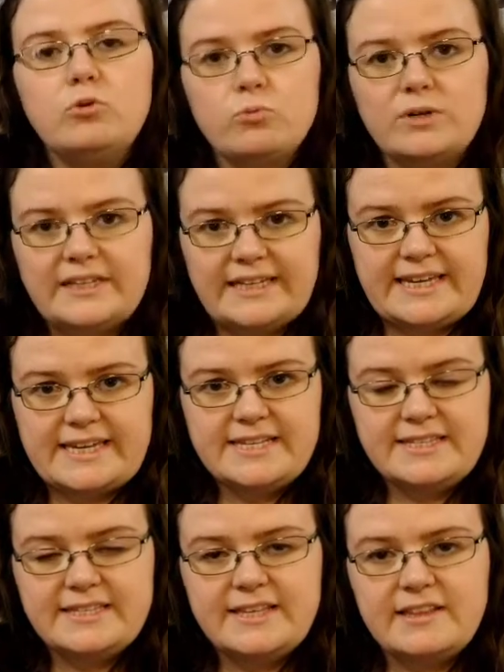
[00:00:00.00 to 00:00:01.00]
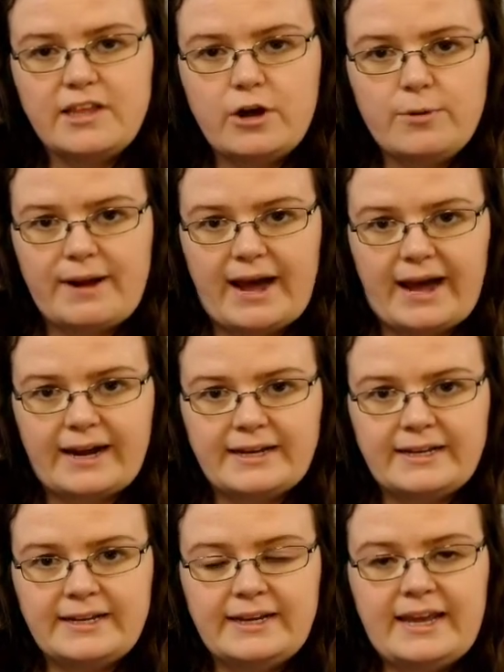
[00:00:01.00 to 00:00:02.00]
release the low
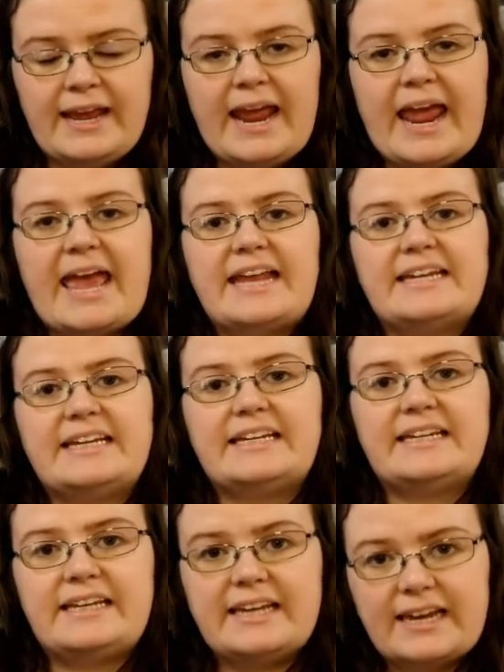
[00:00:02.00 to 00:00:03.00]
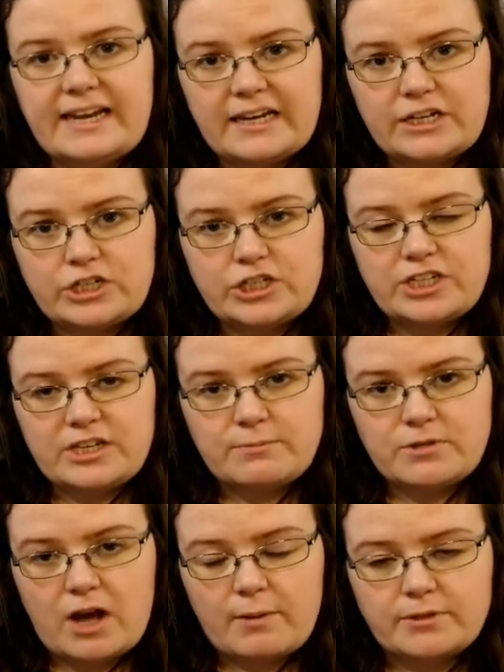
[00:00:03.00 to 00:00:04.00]
back and engage the
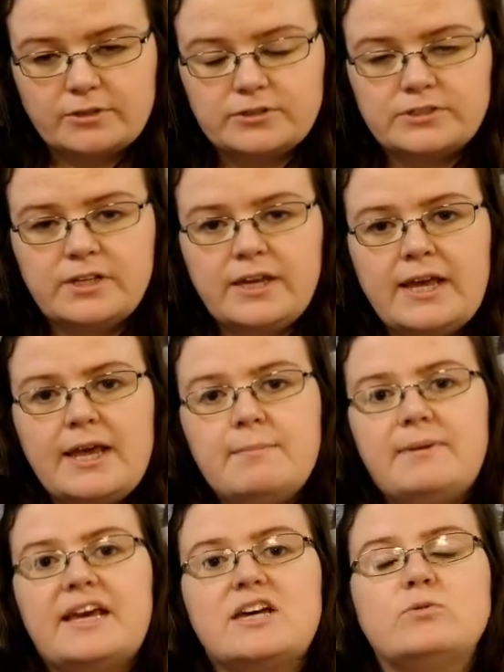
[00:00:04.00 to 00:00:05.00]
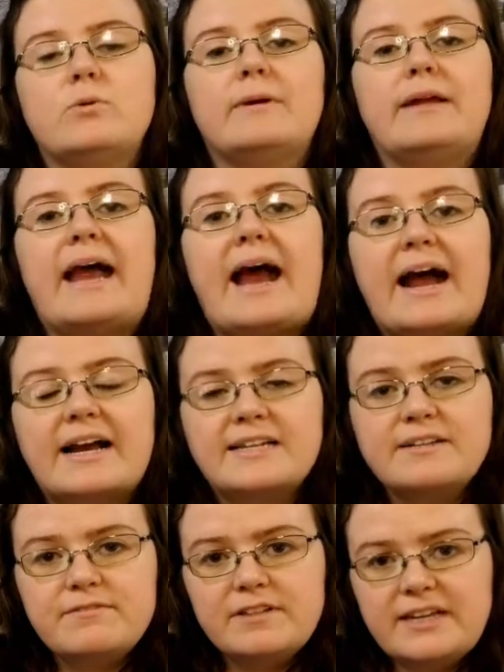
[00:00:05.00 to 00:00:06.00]
abdominals, because when we
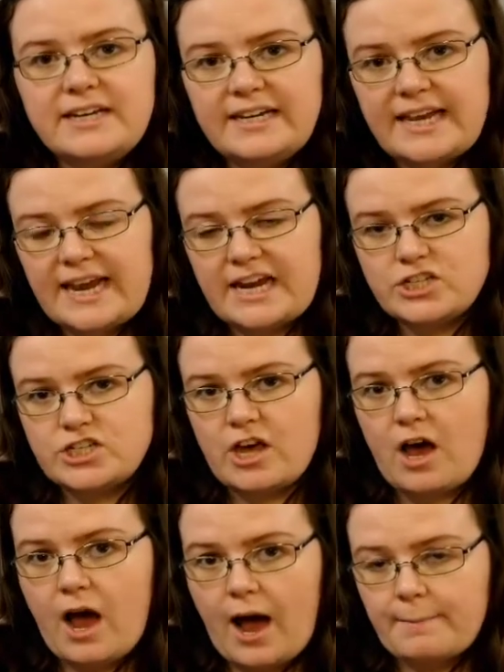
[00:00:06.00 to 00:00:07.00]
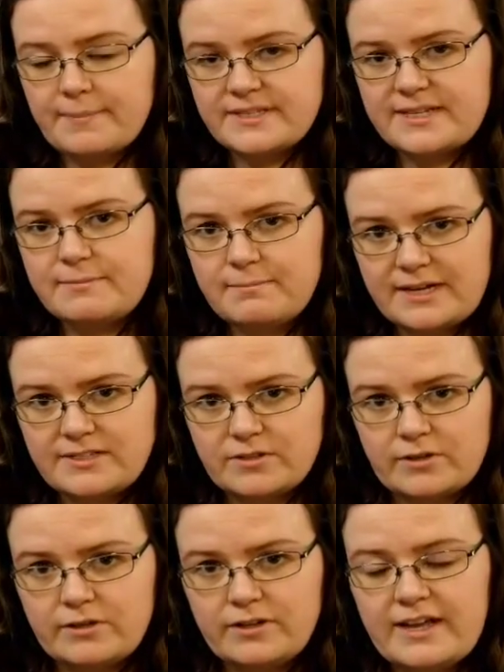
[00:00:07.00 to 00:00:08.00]
actively engage the opposite
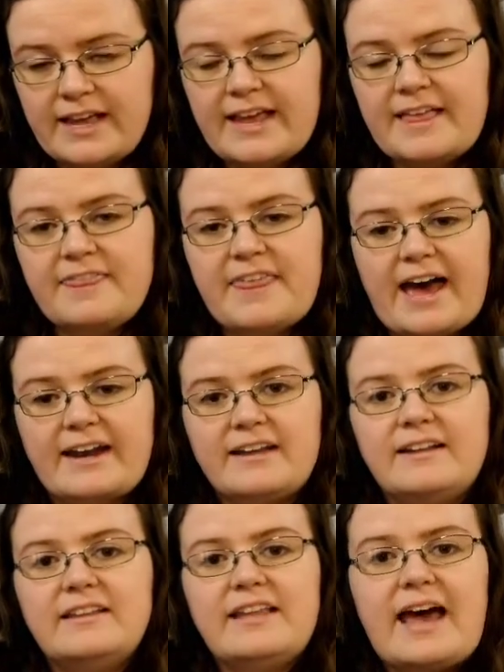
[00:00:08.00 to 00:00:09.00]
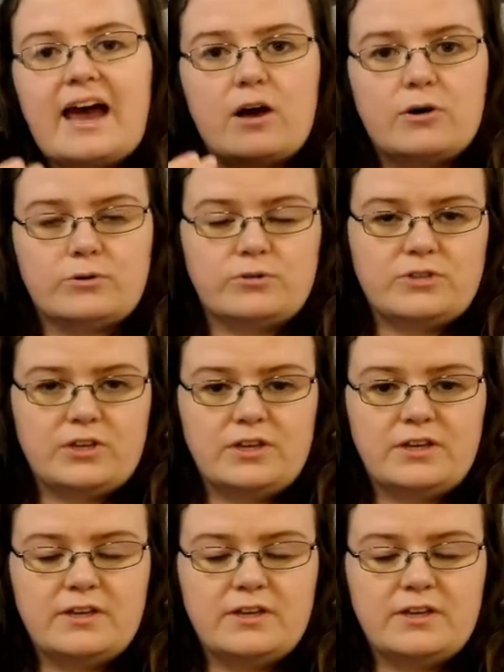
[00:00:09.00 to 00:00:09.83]
muscle, that allows